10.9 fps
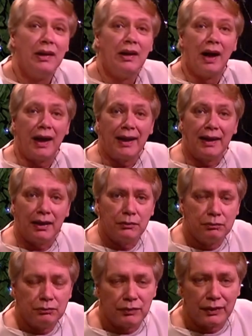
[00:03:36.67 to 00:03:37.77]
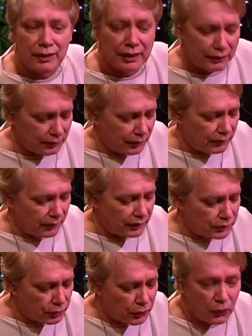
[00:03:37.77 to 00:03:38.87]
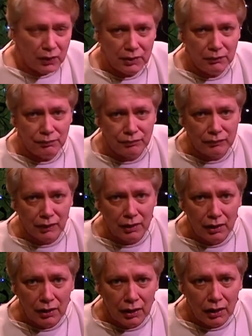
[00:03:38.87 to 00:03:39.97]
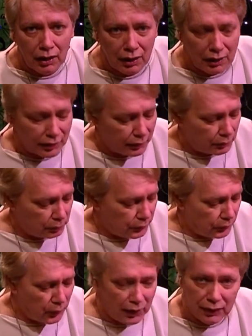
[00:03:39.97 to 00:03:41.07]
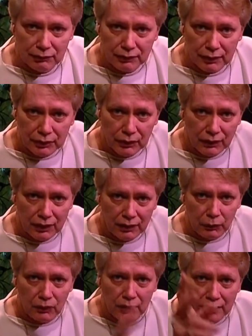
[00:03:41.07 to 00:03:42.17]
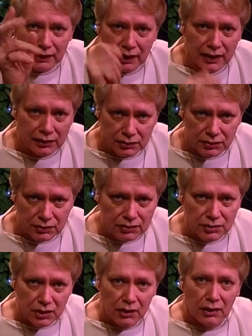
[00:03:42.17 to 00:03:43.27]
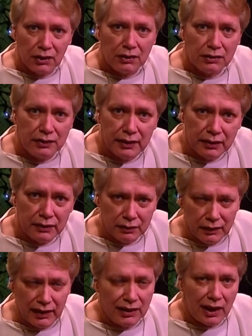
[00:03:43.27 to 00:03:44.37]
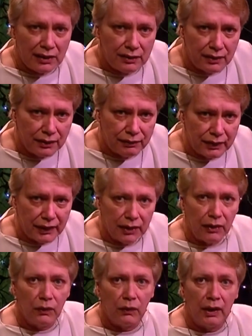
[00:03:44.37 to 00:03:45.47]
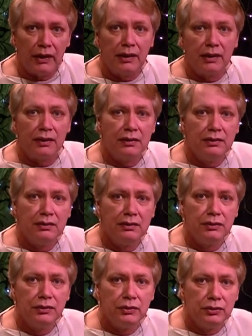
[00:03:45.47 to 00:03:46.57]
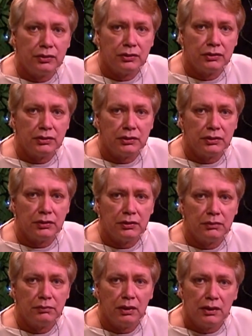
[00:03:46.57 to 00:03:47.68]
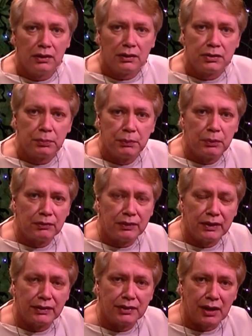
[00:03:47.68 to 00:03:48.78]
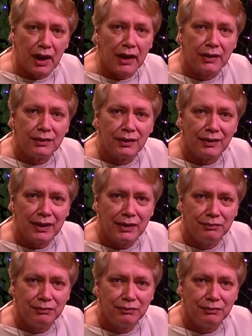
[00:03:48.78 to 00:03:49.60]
I got it. Alright, everything's recorded. I hope you had fun doing it. We'll get the answers near the end of the video, and you should see them. Let's put them over here today. Alright?